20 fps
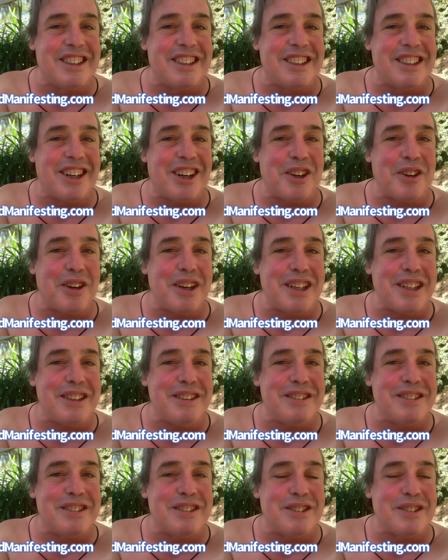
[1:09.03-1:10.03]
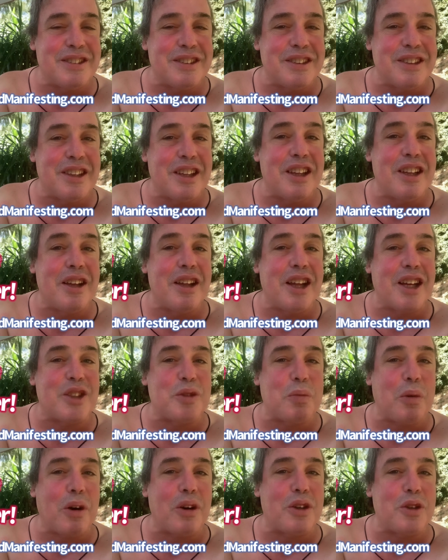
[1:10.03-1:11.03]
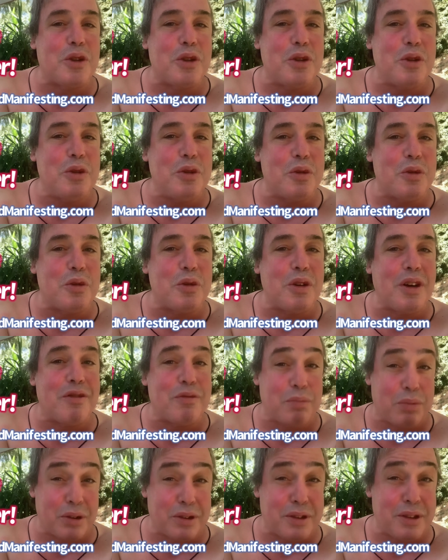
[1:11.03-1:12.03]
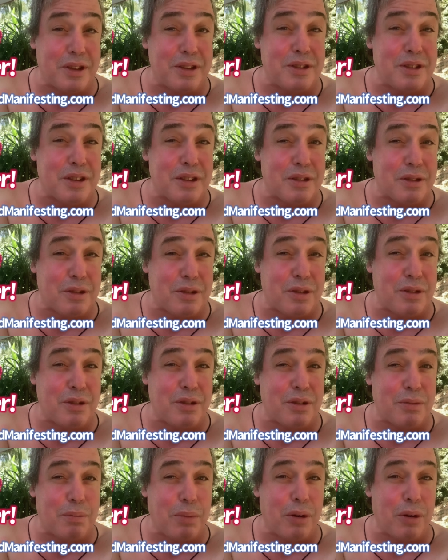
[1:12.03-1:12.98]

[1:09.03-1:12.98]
Alrighty, that's part two of persistence.